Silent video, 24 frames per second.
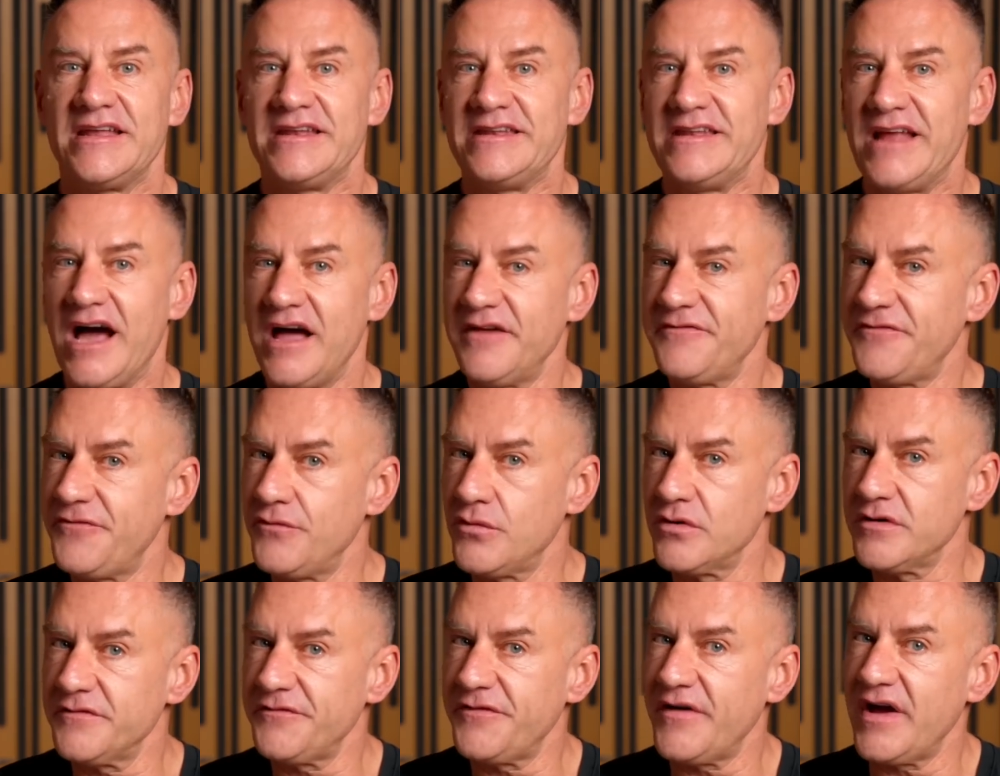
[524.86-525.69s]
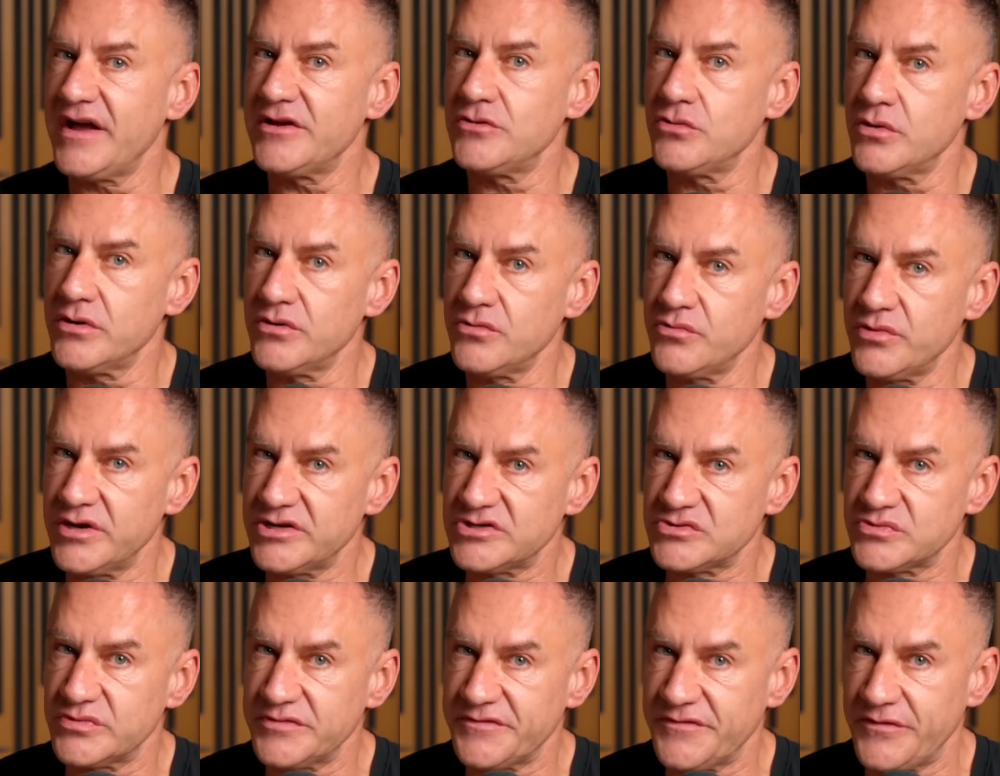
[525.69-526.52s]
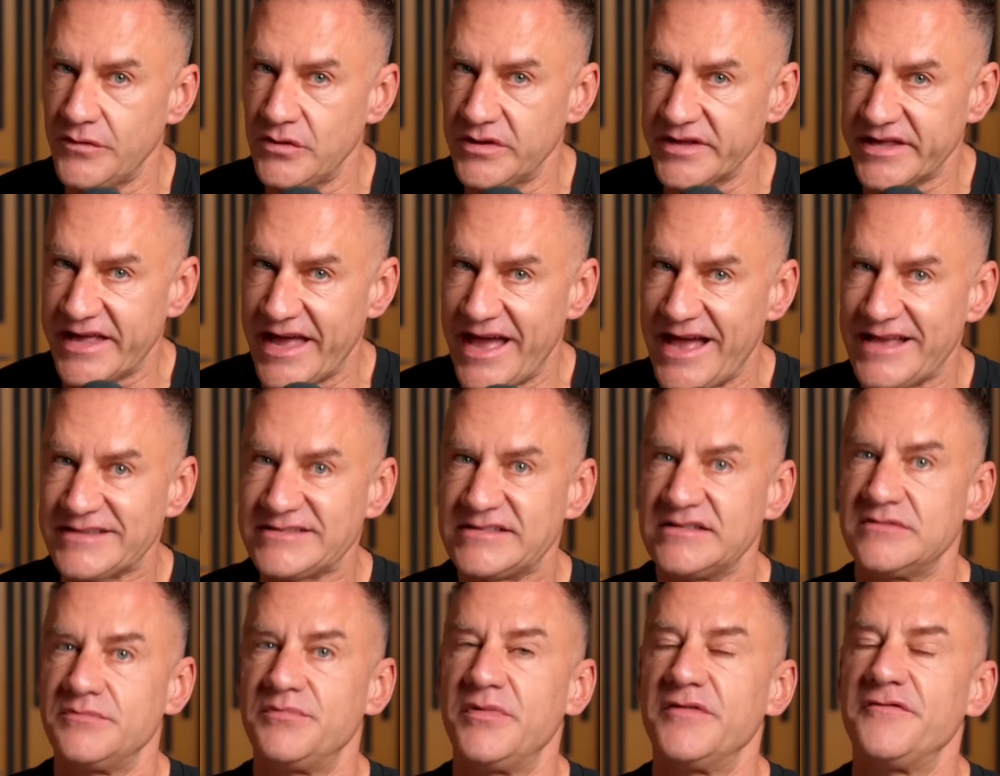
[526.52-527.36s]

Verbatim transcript: Not fortified or enriched with folic acid,